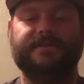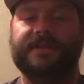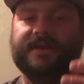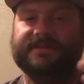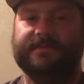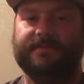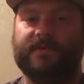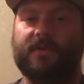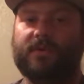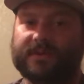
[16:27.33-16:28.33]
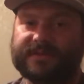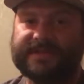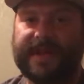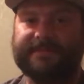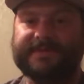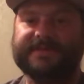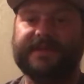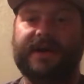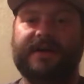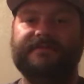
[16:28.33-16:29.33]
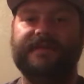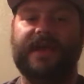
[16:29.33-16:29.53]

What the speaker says: does some cool depth stuff